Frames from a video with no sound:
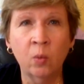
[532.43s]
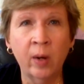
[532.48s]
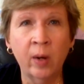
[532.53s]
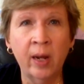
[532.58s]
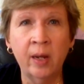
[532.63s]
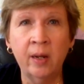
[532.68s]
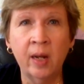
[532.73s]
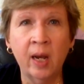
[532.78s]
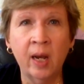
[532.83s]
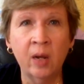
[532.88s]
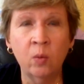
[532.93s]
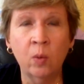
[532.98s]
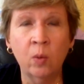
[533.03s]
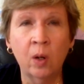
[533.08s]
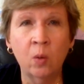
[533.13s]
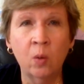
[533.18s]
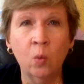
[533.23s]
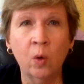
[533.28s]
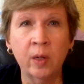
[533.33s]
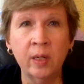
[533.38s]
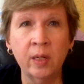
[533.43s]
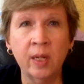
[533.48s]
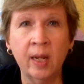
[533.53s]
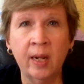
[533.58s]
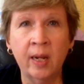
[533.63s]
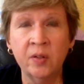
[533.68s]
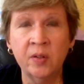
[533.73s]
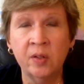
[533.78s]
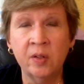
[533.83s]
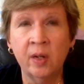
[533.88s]

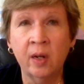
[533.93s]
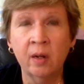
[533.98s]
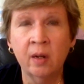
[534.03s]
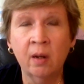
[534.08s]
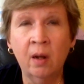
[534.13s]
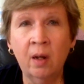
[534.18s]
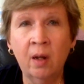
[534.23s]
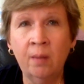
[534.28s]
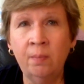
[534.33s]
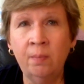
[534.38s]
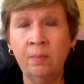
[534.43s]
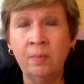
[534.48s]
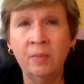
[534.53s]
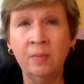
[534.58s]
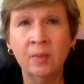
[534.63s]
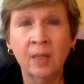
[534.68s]
iran911case.com.